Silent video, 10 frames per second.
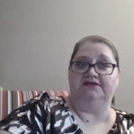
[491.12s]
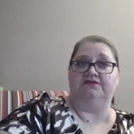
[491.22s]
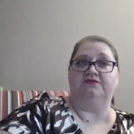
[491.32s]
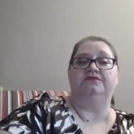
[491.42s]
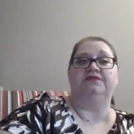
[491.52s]

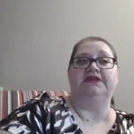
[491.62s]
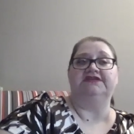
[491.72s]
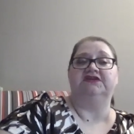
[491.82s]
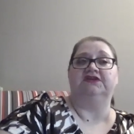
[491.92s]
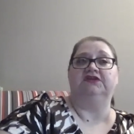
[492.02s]
You
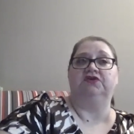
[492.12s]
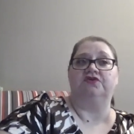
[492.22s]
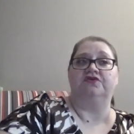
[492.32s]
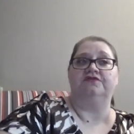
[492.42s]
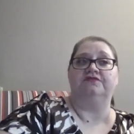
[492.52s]
need to
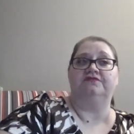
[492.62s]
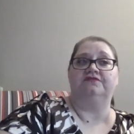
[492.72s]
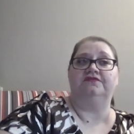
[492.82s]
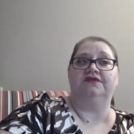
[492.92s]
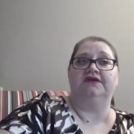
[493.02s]

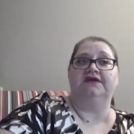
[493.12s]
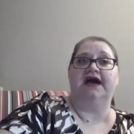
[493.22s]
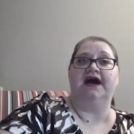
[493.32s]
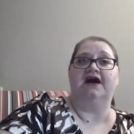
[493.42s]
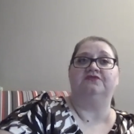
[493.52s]

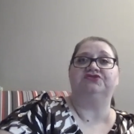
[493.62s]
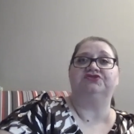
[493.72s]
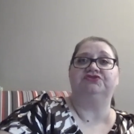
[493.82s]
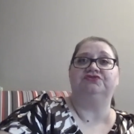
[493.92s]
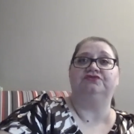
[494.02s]
learn how
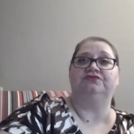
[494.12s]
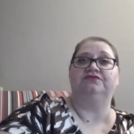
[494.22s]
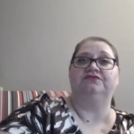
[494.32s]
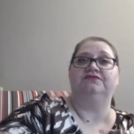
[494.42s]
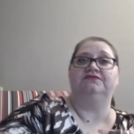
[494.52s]

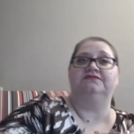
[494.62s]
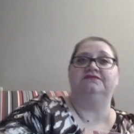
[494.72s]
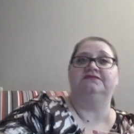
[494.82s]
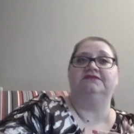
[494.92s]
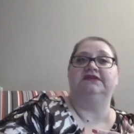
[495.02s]
to
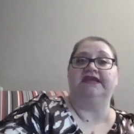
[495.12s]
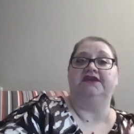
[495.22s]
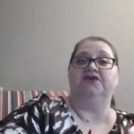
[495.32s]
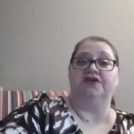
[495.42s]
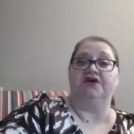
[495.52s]

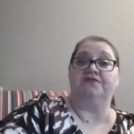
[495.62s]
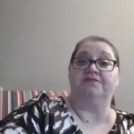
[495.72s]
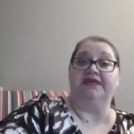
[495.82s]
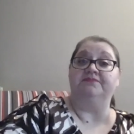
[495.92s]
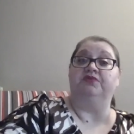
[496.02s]
lean on other
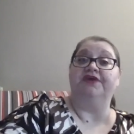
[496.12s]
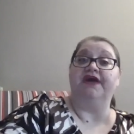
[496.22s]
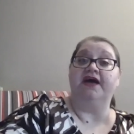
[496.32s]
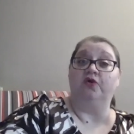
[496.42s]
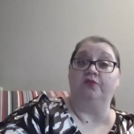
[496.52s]
people to
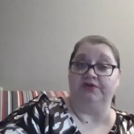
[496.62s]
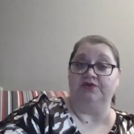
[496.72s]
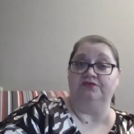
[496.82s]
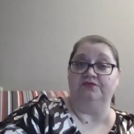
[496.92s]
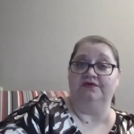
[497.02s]
help
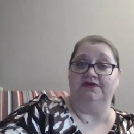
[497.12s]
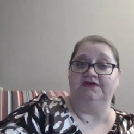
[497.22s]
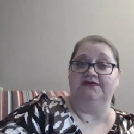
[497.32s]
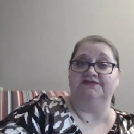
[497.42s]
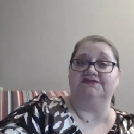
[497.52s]
you
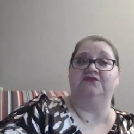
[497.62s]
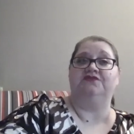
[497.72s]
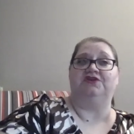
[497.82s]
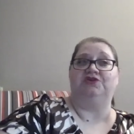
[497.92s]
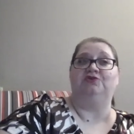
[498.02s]
so
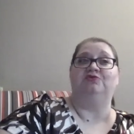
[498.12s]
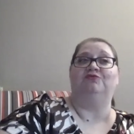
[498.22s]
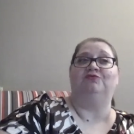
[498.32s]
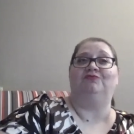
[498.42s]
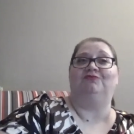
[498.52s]
that you
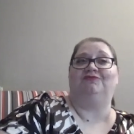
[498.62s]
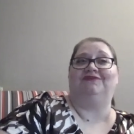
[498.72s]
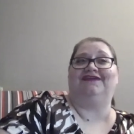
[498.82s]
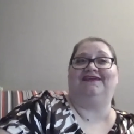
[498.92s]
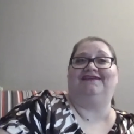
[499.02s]

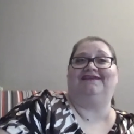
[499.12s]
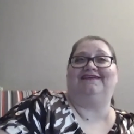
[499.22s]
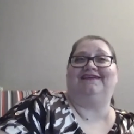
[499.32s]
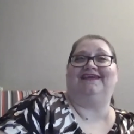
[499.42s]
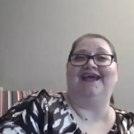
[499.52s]

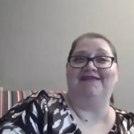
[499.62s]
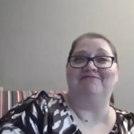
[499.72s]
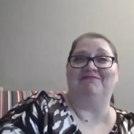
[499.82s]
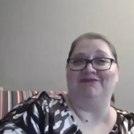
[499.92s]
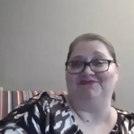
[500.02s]

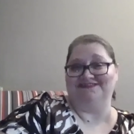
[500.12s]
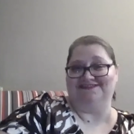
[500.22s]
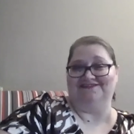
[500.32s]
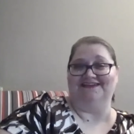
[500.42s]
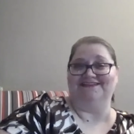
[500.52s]
can be
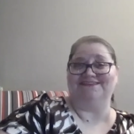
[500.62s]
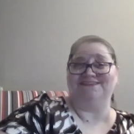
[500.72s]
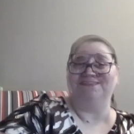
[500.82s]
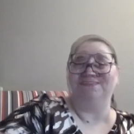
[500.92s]
resilient.